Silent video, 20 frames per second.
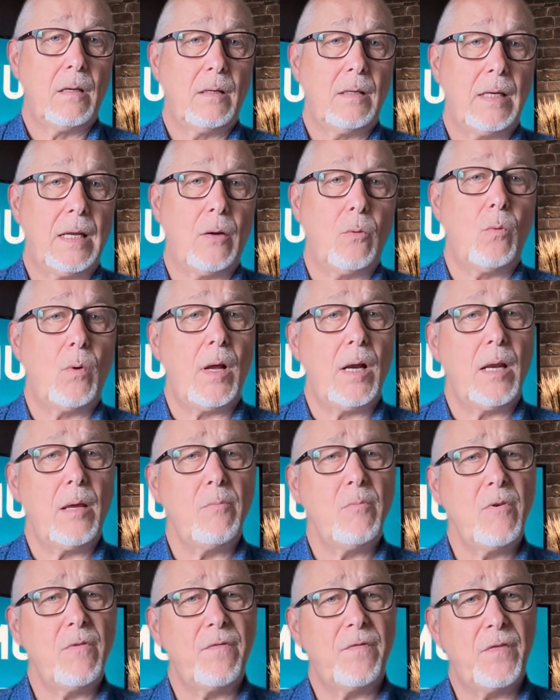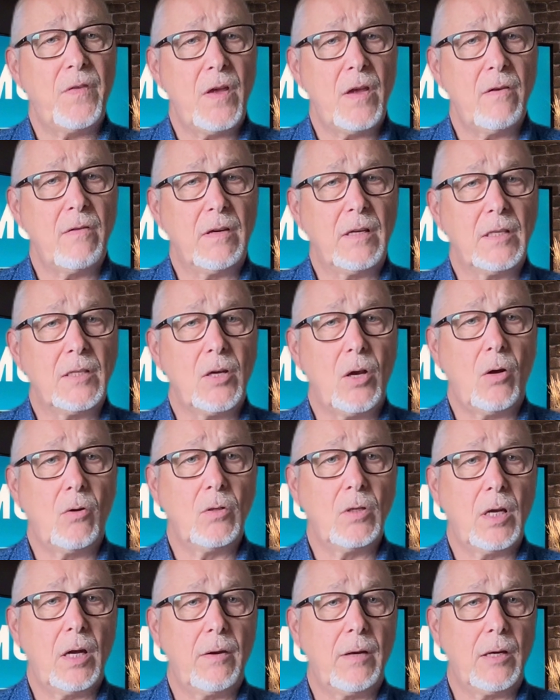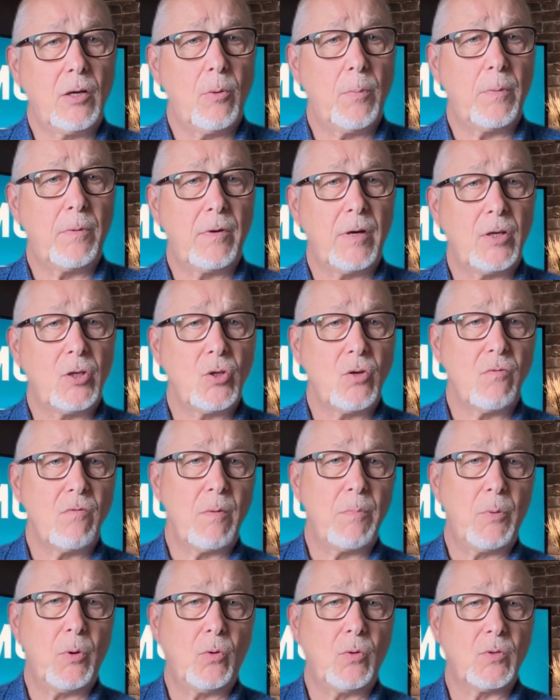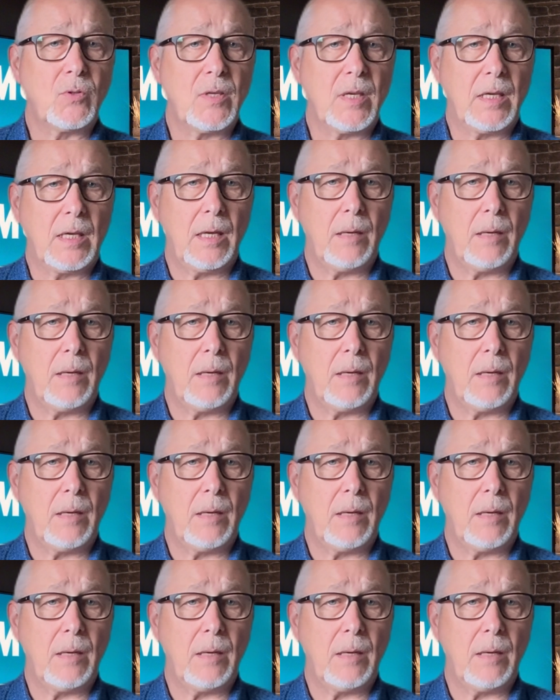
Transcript: Now, while I'm referring to ongoing operational reporting,